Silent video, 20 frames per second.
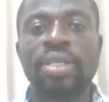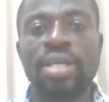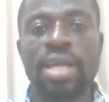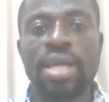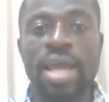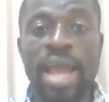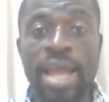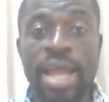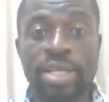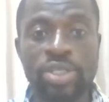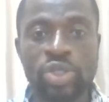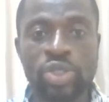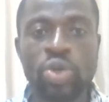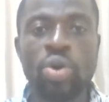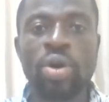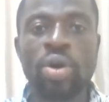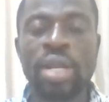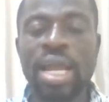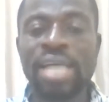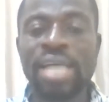and so
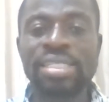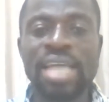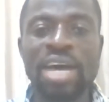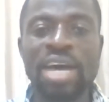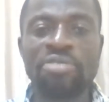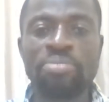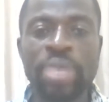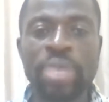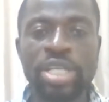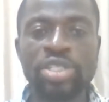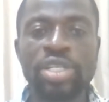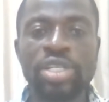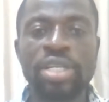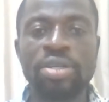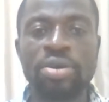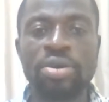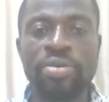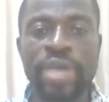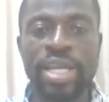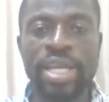on, as I have mentioned
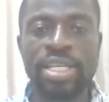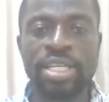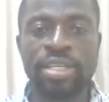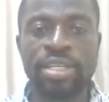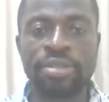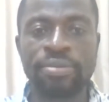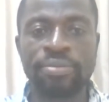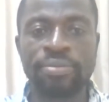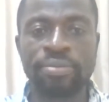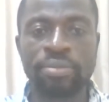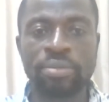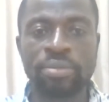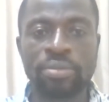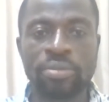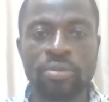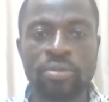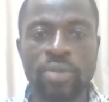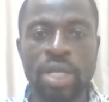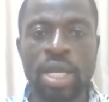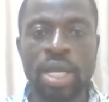already.
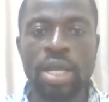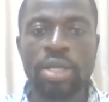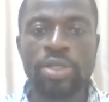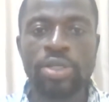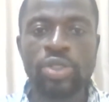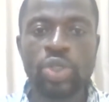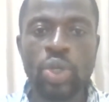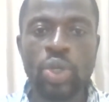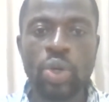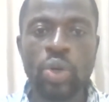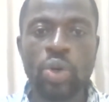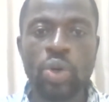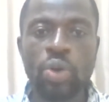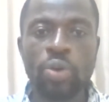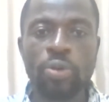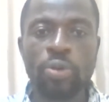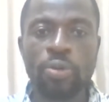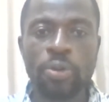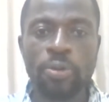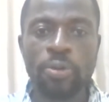So
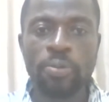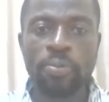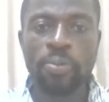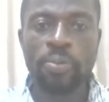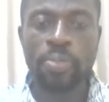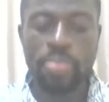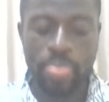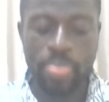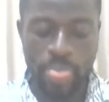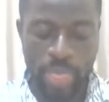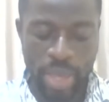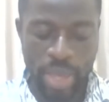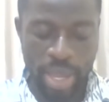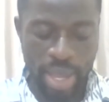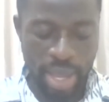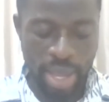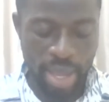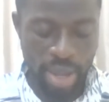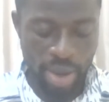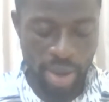
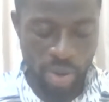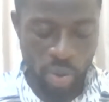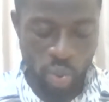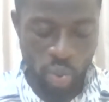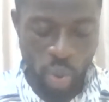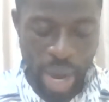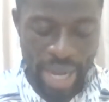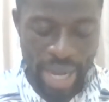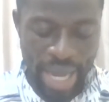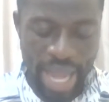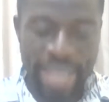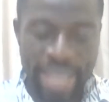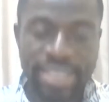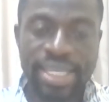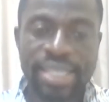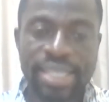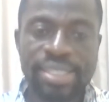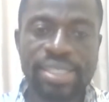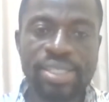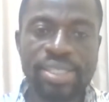when it
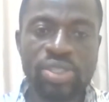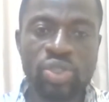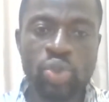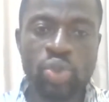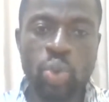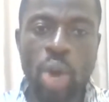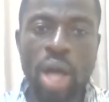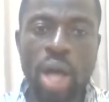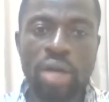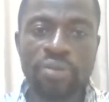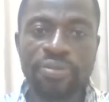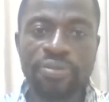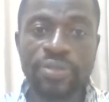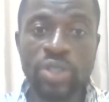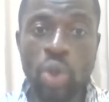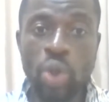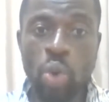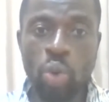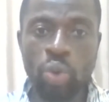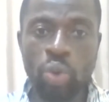is 12
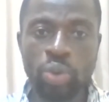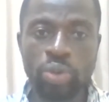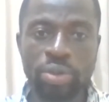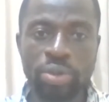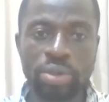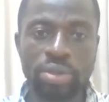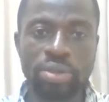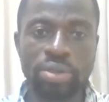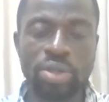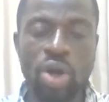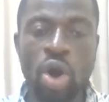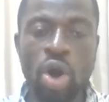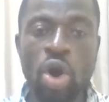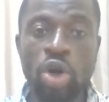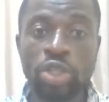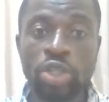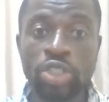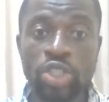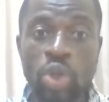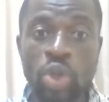noon
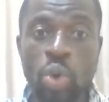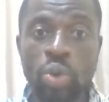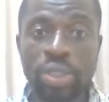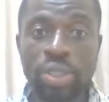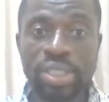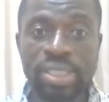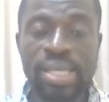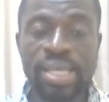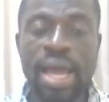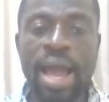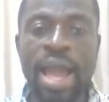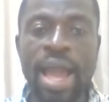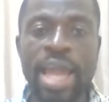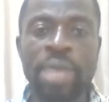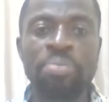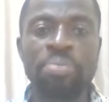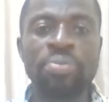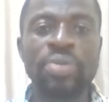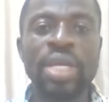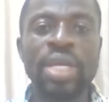or noon
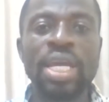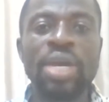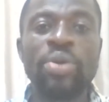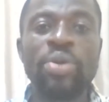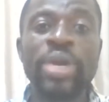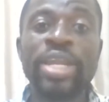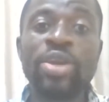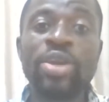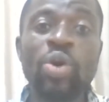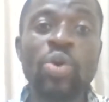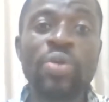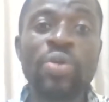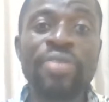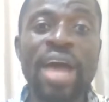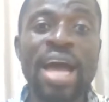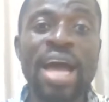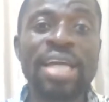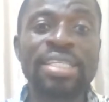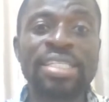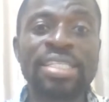time, we know
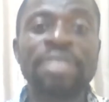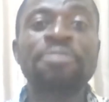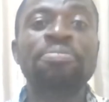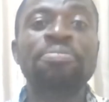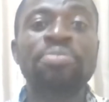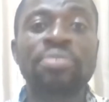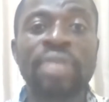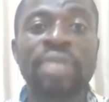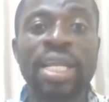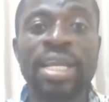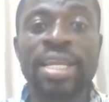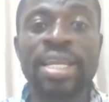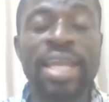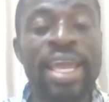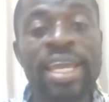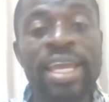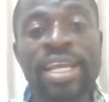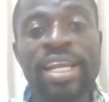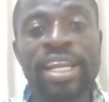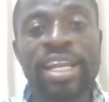that in
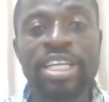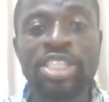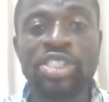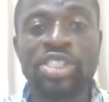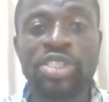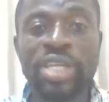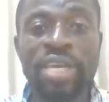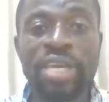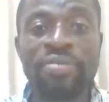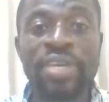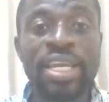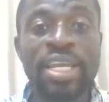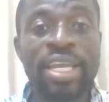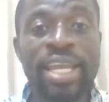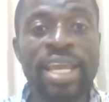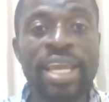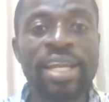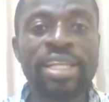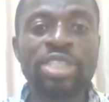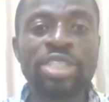English, even in
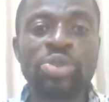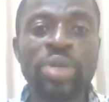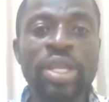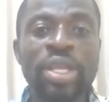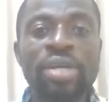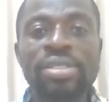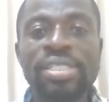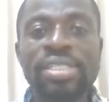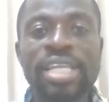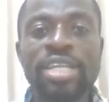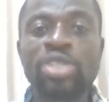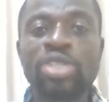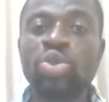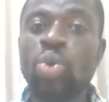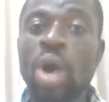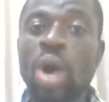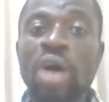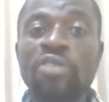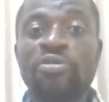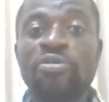English, we don't say
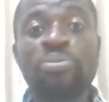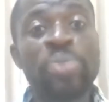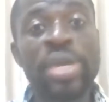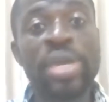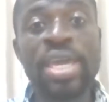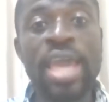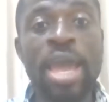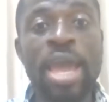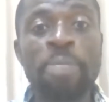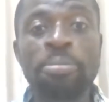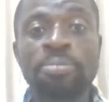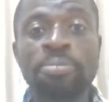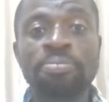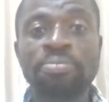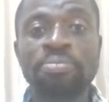12 p.m.